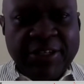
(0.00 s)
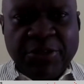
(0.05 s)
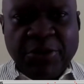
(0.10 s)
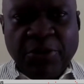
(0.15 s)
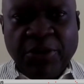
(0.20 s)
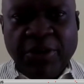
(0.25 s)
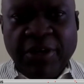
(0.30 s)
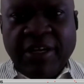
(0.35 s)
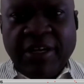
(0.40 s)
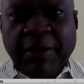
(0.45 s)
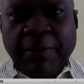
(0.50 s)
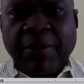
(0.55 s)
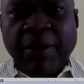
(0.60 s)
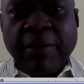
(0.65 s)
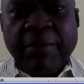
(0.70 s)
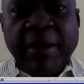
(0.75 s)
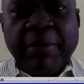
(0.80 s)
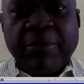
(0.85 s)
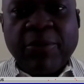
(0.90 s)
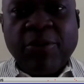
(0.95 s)
So the
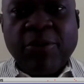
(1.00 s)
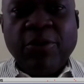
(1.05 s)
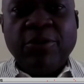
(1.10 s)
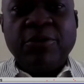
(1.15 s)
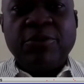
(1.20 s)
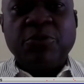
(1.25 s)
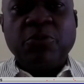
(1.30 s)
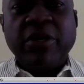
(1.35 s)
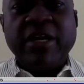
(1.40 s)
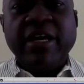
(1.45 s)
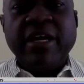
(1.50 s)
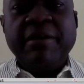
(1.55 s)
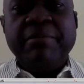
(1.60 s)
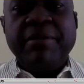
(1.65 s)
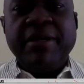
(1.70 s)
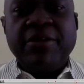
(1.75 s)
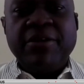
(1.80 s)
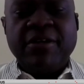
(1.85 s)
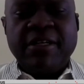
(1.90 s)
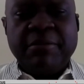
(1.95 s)
problem goes way
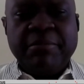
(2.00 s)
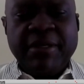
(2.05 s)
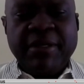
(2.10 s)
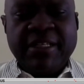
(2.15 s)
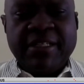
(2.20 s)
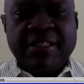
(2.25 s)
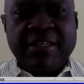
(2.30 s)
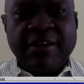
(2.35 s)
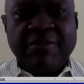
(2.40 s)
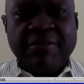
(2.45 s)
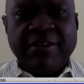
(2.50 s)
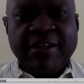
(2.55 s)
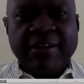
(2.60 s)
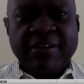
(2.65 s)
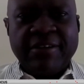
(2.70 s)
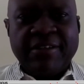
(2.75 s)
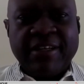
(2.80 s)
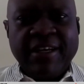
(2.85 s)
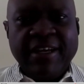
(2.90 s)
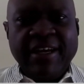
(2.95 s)
beyond the Minister of
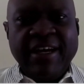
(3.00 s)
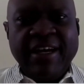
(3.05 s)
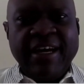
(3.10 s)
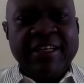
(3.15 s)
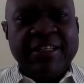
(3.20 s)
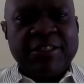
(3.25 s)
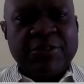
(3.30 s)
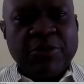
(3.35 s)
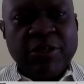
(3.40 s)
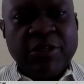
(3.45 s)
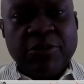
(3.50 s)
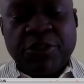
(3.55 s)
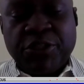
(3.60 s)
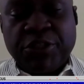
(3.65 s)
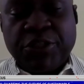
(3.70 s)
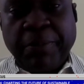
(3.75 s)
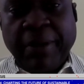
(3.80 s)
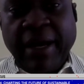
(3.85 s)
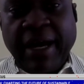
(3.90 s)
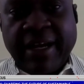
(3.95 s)
Health, and it's going to
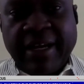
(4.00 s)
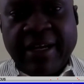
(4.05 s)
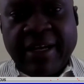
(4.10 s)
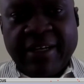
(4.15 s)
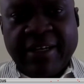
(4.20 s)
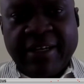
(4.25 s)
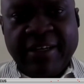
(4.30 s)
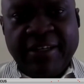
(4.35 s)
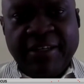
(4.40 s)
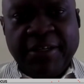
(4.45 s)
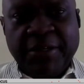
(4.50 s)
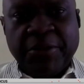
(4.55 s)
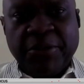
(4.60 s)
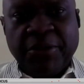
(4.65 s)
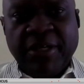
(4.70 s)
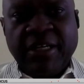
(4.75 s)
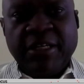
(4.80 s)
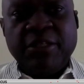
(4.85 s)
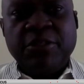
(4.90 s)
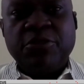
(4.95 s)
span,
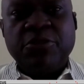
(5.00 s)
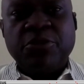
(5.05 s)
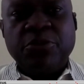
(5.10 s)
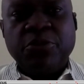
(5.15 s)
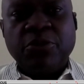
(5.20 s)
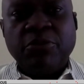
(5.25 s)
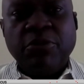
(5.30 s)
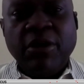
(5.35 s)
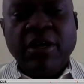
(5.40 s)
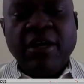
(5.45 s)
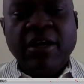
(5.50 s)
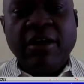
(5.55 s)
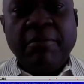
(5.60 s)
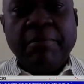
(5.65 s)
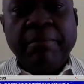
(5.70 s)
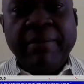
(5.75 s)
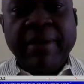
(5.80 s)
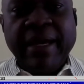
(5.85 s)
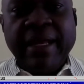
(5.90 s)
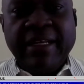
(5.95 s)
into
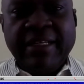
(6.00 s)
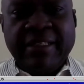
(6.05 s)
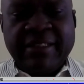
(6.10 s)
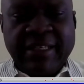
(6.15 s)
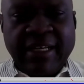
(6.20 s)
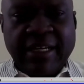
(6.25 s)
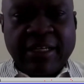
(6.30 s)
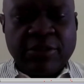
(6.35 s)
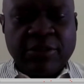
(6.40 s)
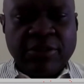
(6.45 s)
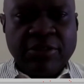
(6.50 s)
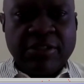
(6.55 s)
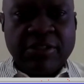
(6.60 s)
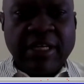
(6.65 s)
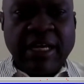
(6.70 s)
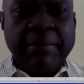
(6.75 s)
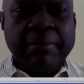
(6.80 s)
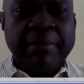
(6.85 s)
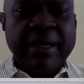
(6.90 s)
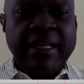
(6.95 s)
many sectors
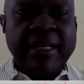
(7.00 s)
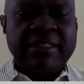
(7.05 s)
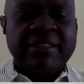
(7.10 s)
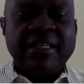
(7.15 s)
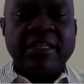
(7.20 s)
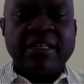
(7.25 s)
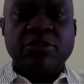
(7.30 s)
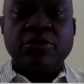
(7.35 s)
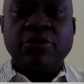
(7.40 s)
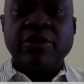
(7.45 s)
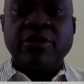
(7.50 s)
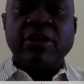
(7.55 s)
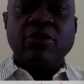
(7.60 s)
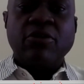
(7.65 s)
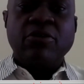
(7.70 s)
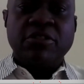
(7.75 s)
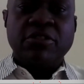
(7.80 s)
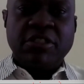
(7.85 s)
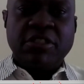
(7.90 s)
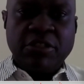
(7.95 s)
and many sectoral
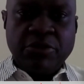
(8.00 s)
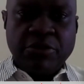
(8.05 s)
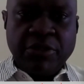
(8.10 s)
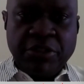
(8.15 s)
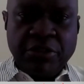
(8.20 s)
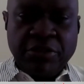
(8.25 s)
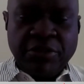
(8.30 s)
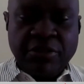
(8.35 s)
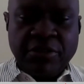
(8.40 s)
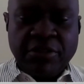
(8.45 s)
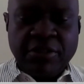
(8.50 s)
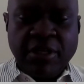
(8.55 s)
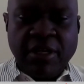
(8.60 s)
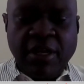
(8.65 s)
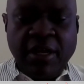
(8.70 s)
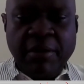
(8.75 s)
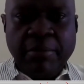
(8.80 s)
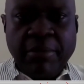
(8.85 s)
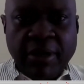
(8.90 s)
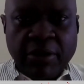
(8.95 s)
considerations.
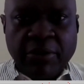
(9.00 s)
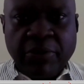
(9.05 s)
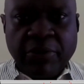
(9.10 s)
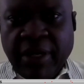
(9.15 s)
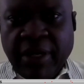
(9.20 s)
But